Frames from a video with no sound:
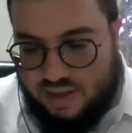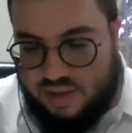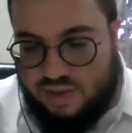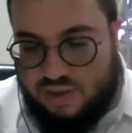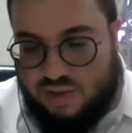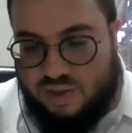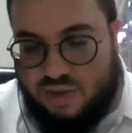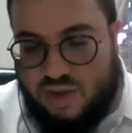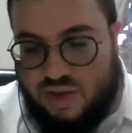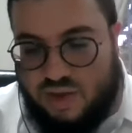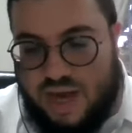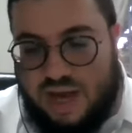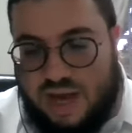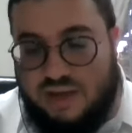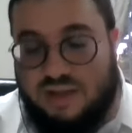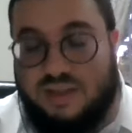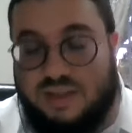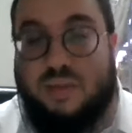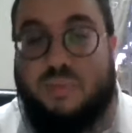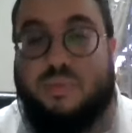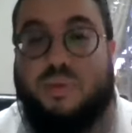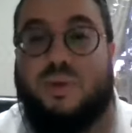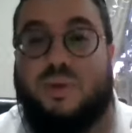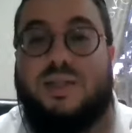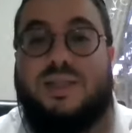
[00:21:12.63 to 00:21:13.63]
So how does a
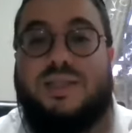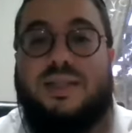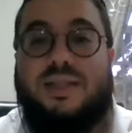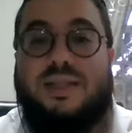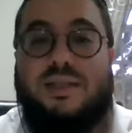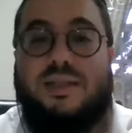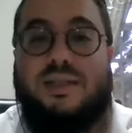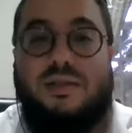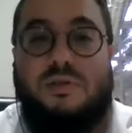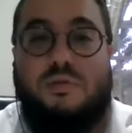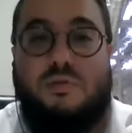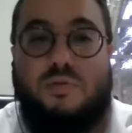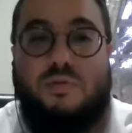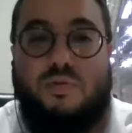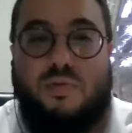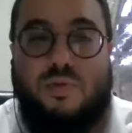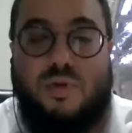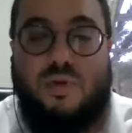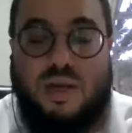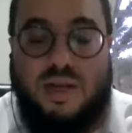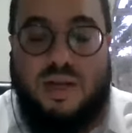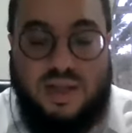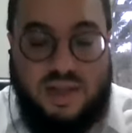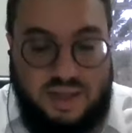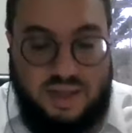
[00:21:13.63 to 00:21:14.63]
person
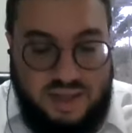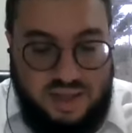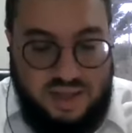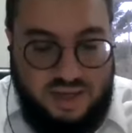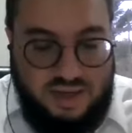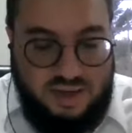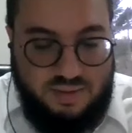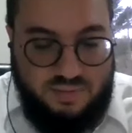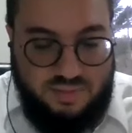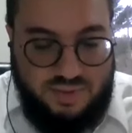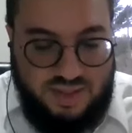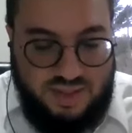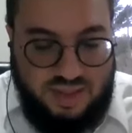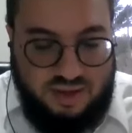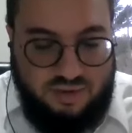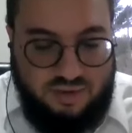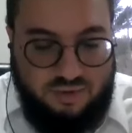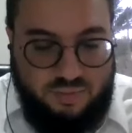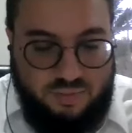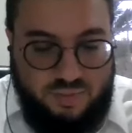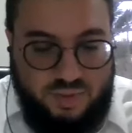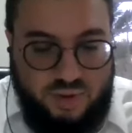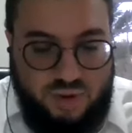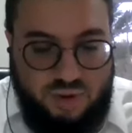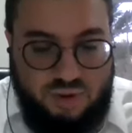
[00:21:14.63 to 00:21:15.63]
clean himself,
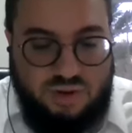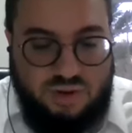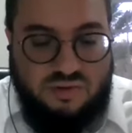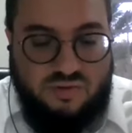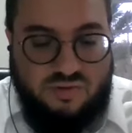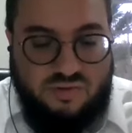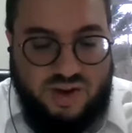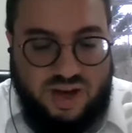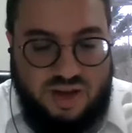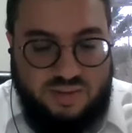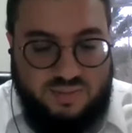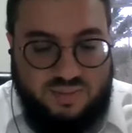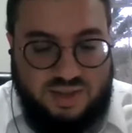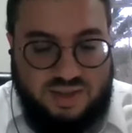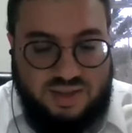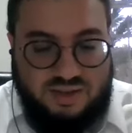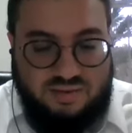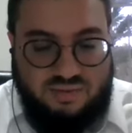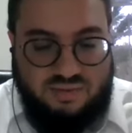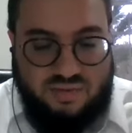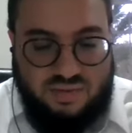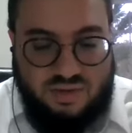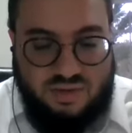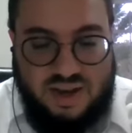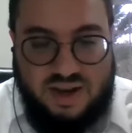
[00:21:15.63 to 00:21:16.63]
purify himself,
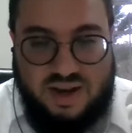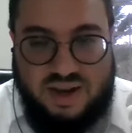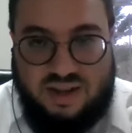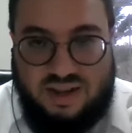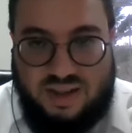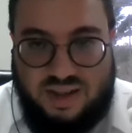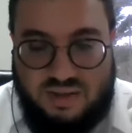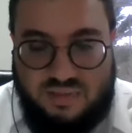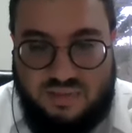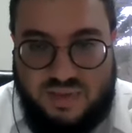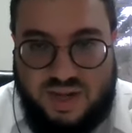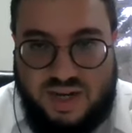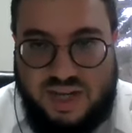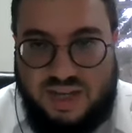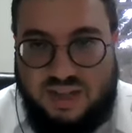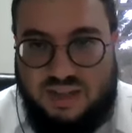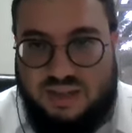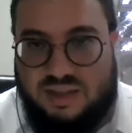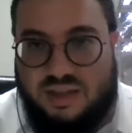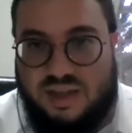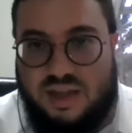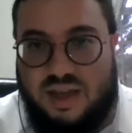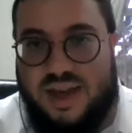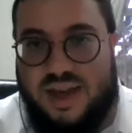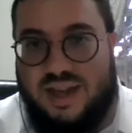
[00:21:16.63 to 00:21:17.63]
and eliminate
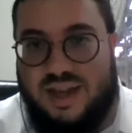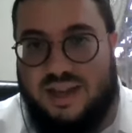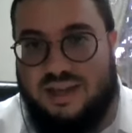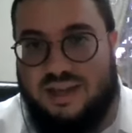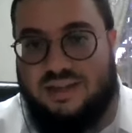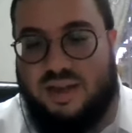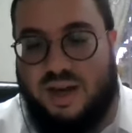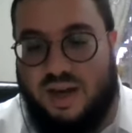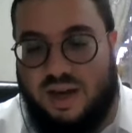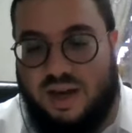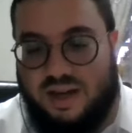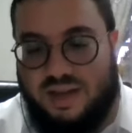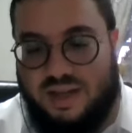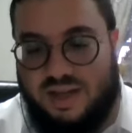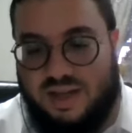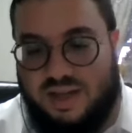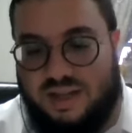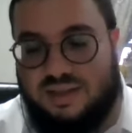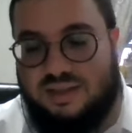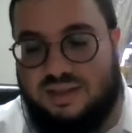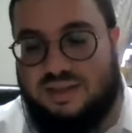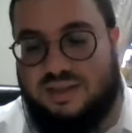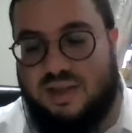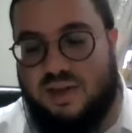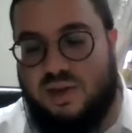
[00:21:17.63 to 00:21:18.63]
this
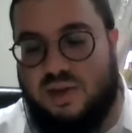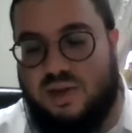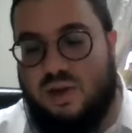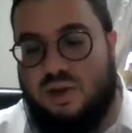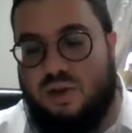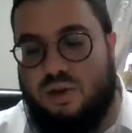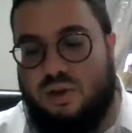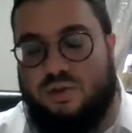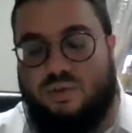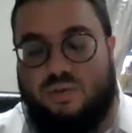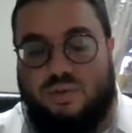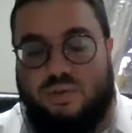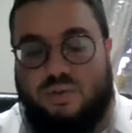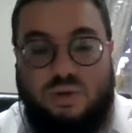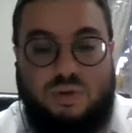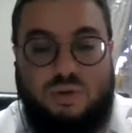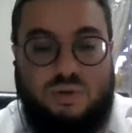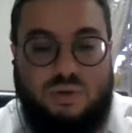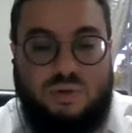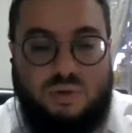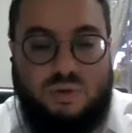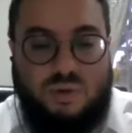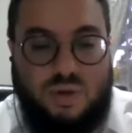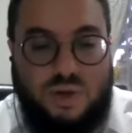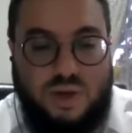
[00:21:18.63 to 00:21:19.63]
haughtiness?
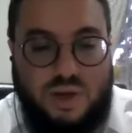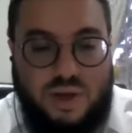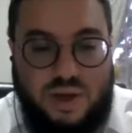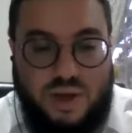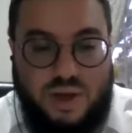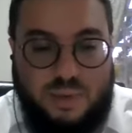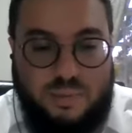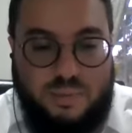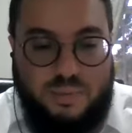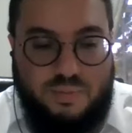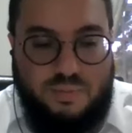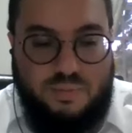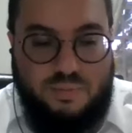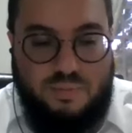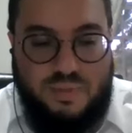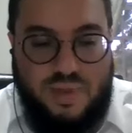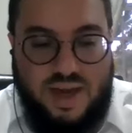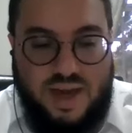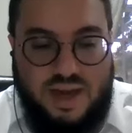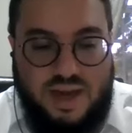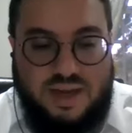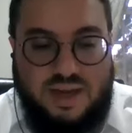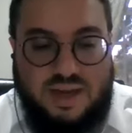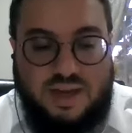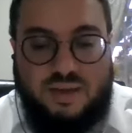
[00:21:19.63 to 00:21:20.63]
Through
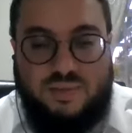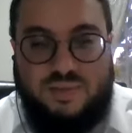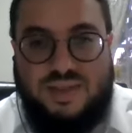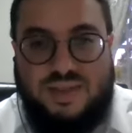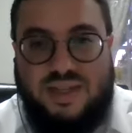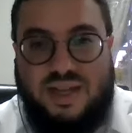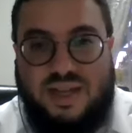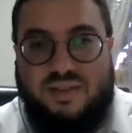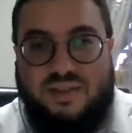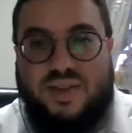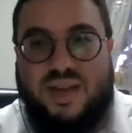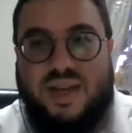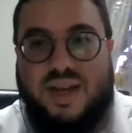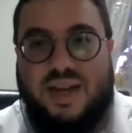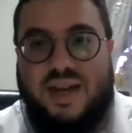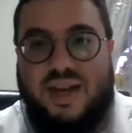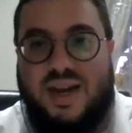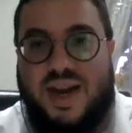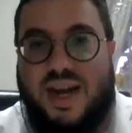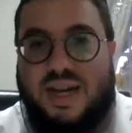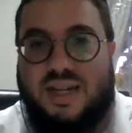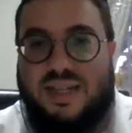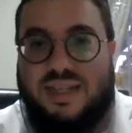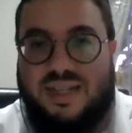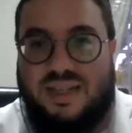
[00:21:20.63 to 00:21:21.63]
making himself
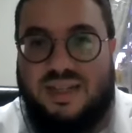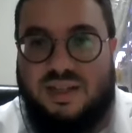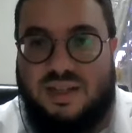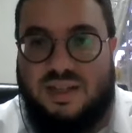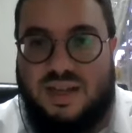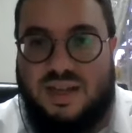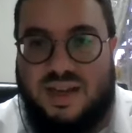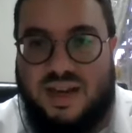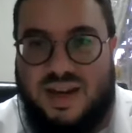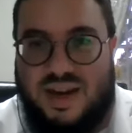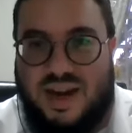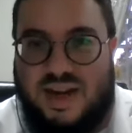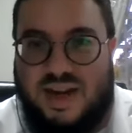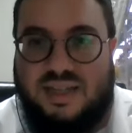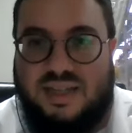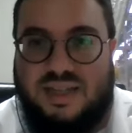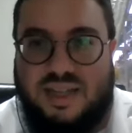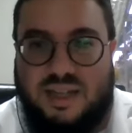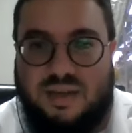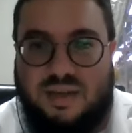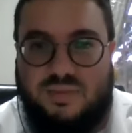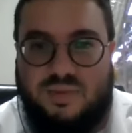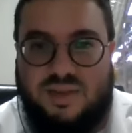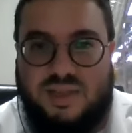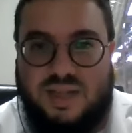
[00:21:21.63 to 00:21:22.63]
connected, connecting
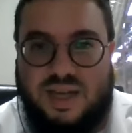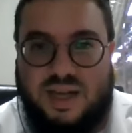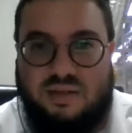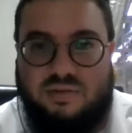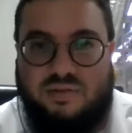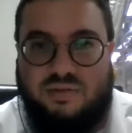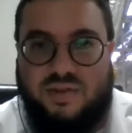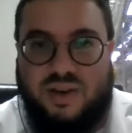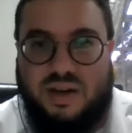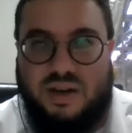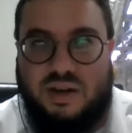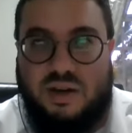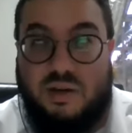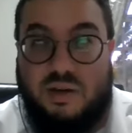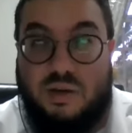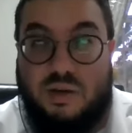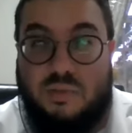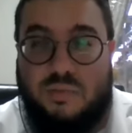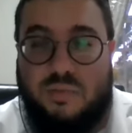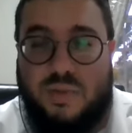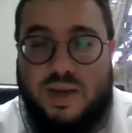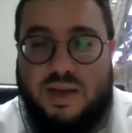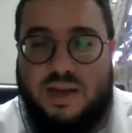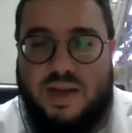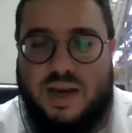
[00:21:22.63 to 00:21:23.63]
himself, and
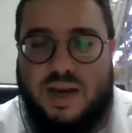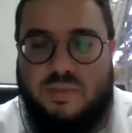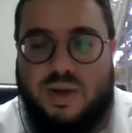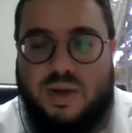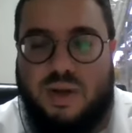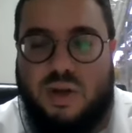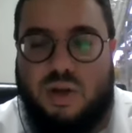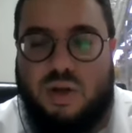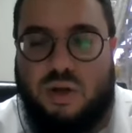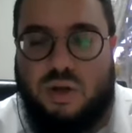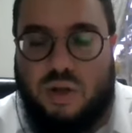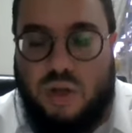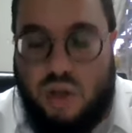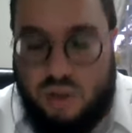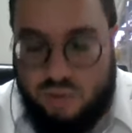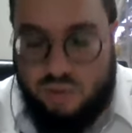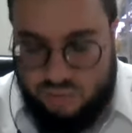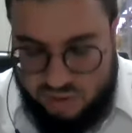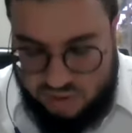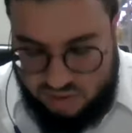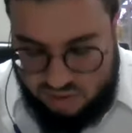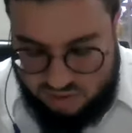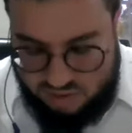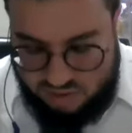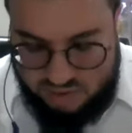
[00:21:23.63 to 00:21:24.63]
becoming
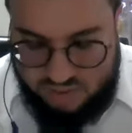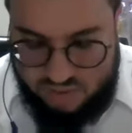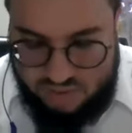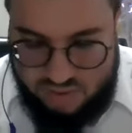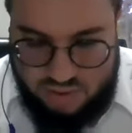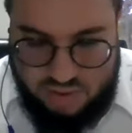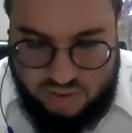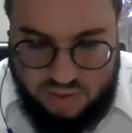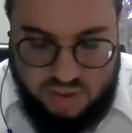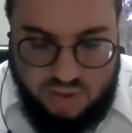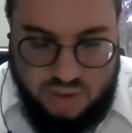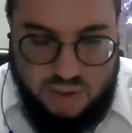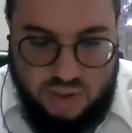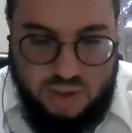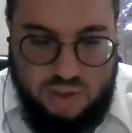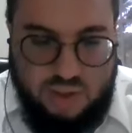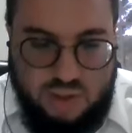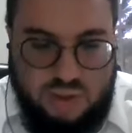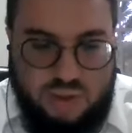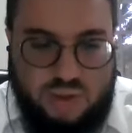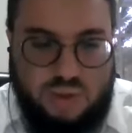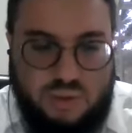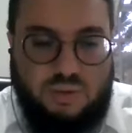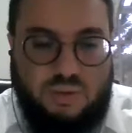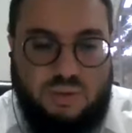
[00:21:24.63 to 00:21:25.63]
close
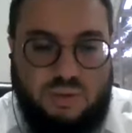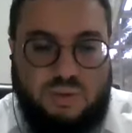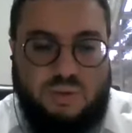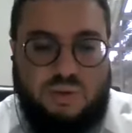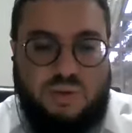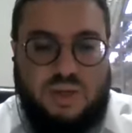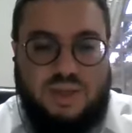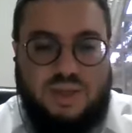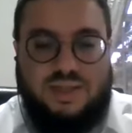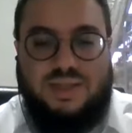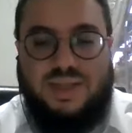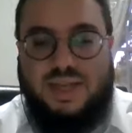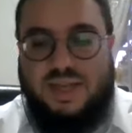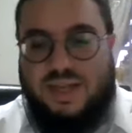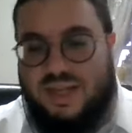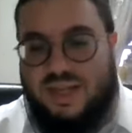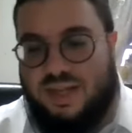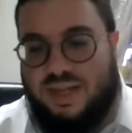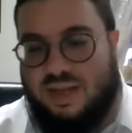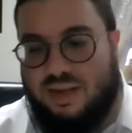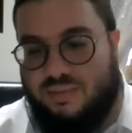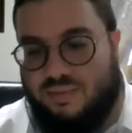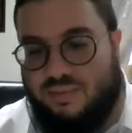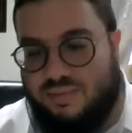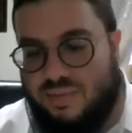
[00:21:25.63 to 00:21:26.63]
to the
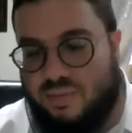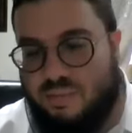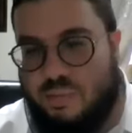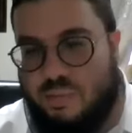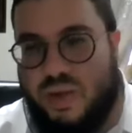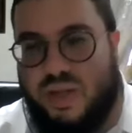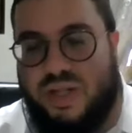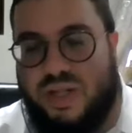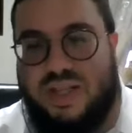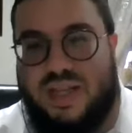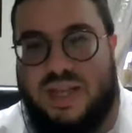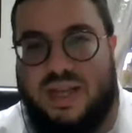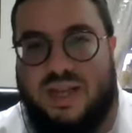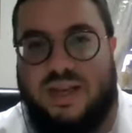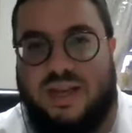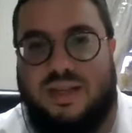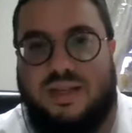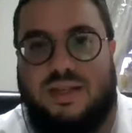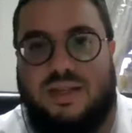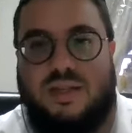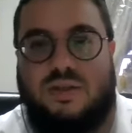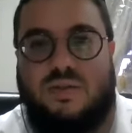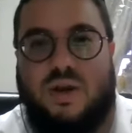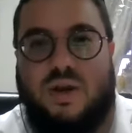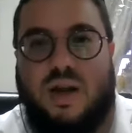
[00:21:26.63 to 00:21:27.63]
tzaddikim, building a
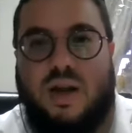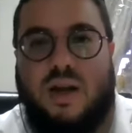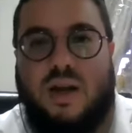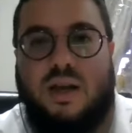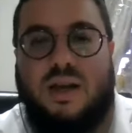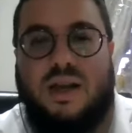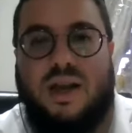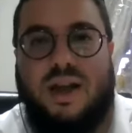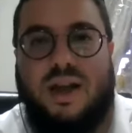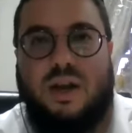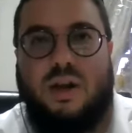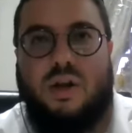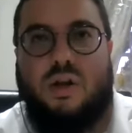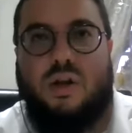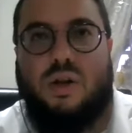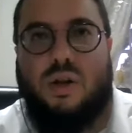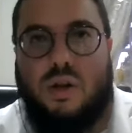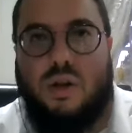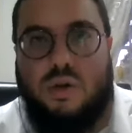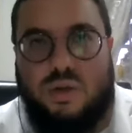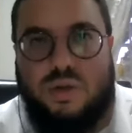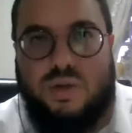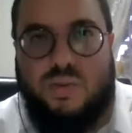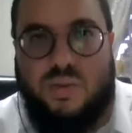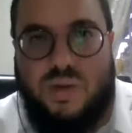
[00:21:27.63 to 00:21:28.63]
strong and
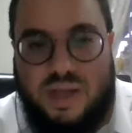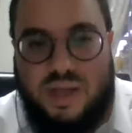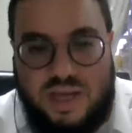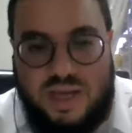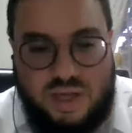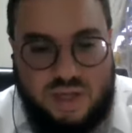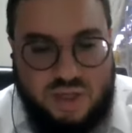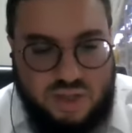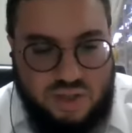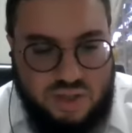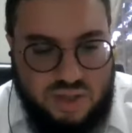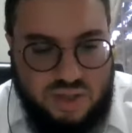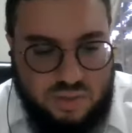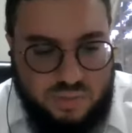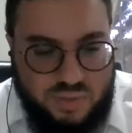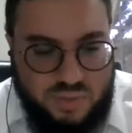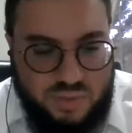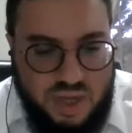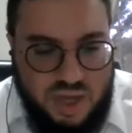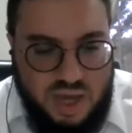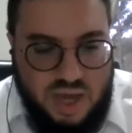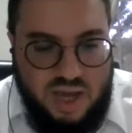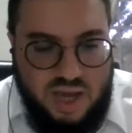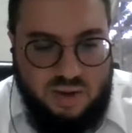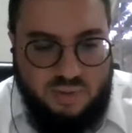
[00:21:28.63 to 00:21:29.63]
close relationship
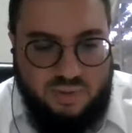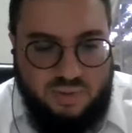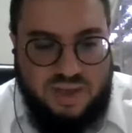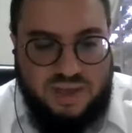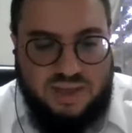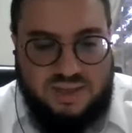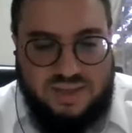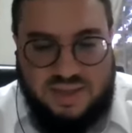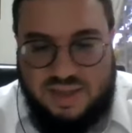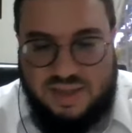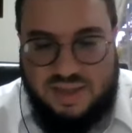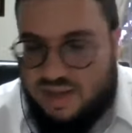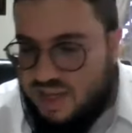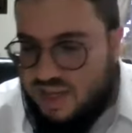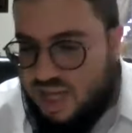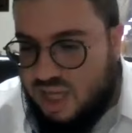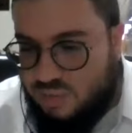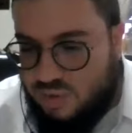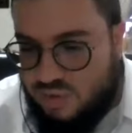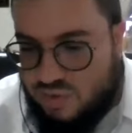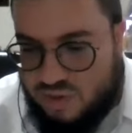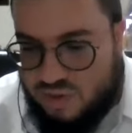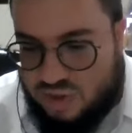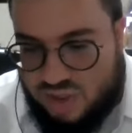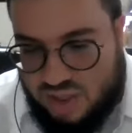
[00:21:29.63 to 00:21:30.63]
with the
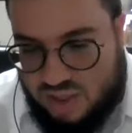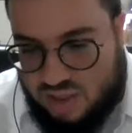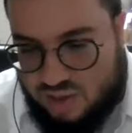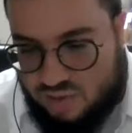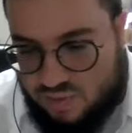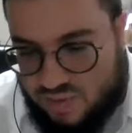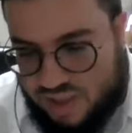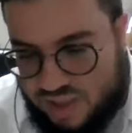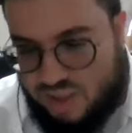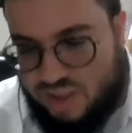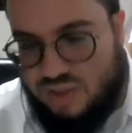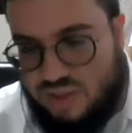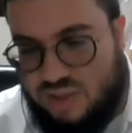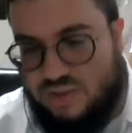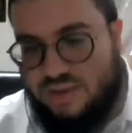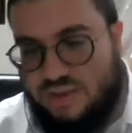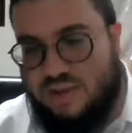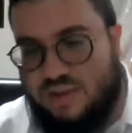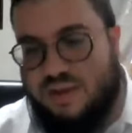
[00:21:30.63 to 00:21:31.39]
tzaddikim of the generation.